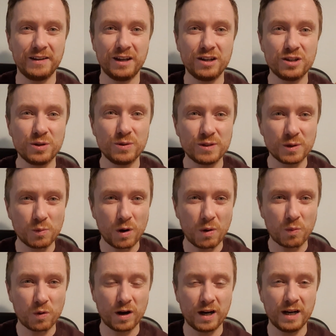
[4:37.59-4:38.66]
They're choosing
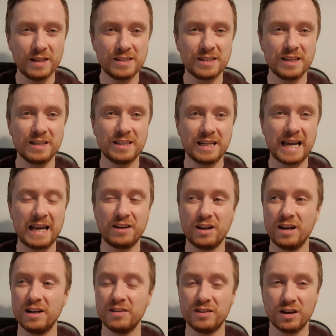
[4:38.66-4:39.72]
what words
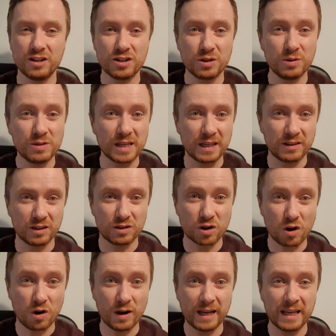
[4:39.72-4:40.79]
together, they're choosing the
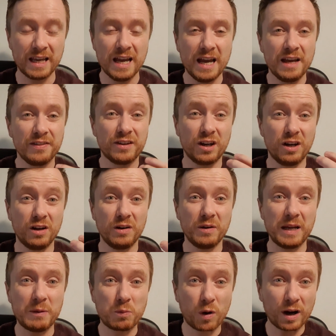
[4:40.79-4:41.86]
drawing, they're
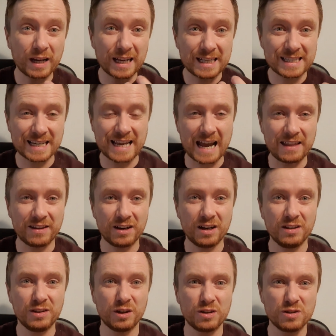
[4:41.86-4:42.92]
working
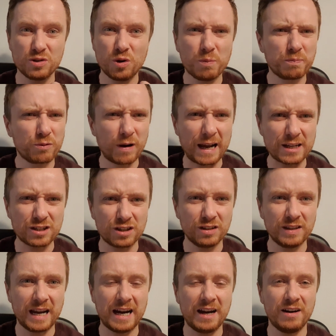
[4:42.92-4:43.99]
together. There's no pressure
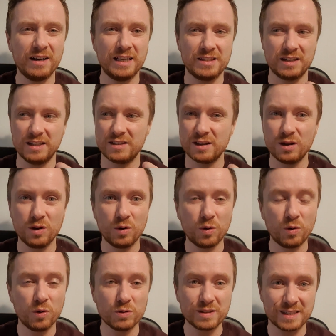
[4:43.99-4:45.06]
there. It's
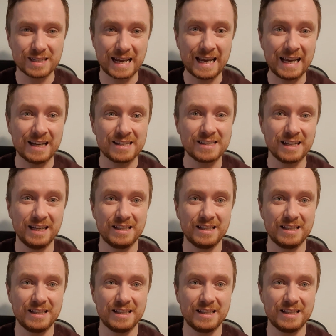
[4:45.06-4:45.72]
low stakes.